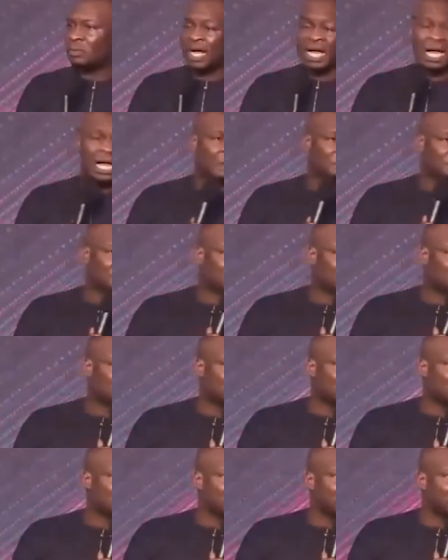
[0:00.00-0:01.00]
Perhaps
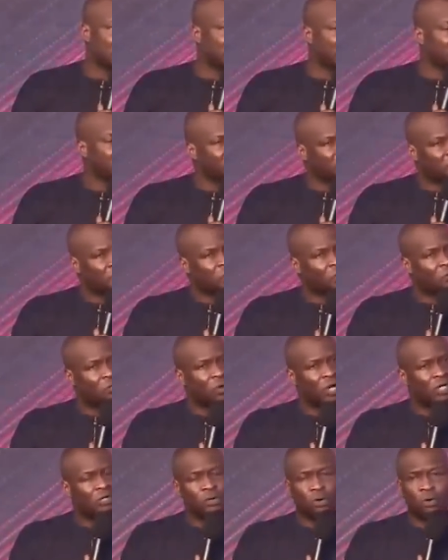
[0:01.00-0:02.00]
there might be
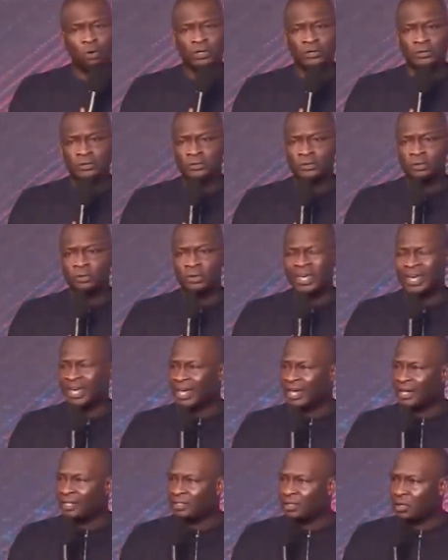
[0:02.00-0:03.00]
someone going through a
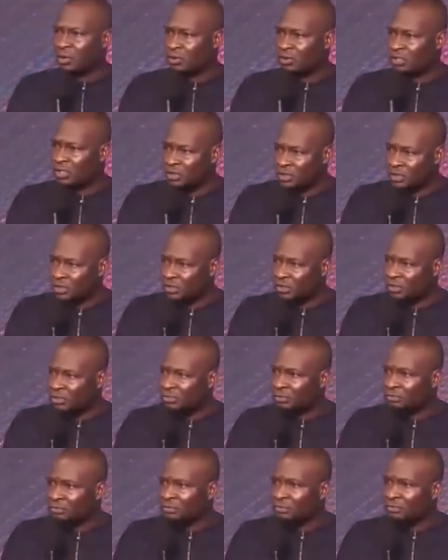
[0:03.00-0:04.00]
health
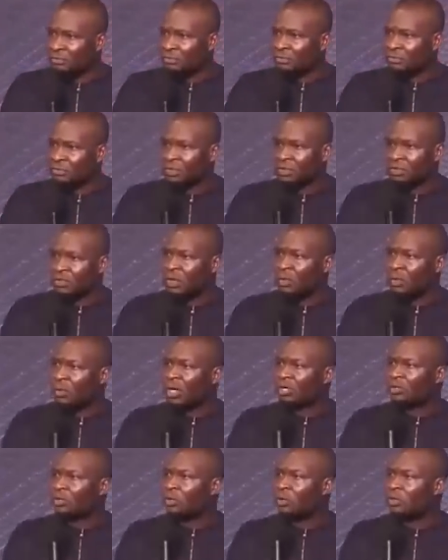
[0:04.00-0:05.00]
condition
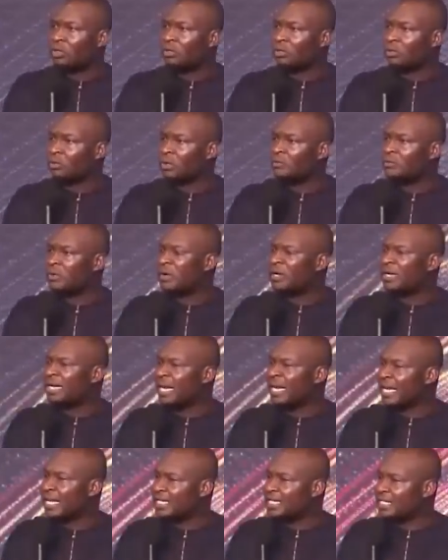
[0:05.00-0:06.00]
someone going through a very
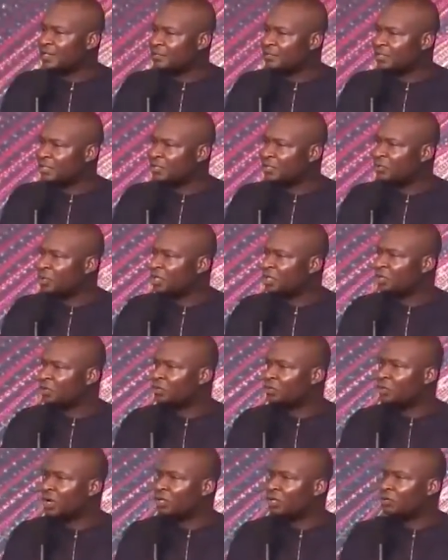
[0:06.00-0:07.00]
negative
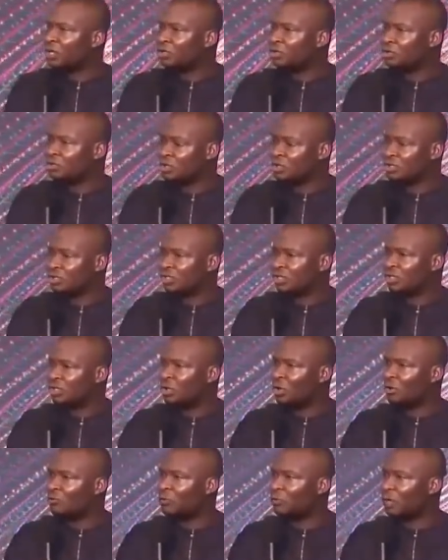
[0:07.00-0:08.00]
situation where you are trusting
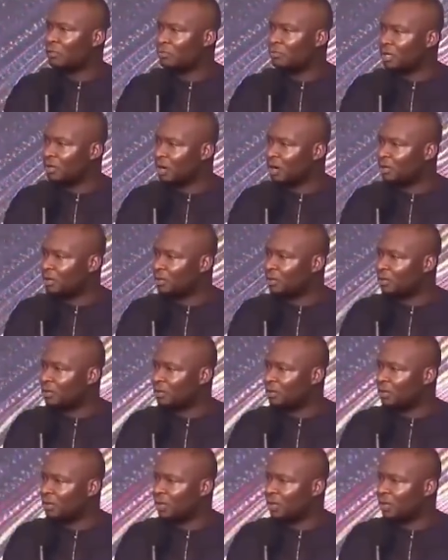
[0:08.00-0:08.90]
God for a miracle.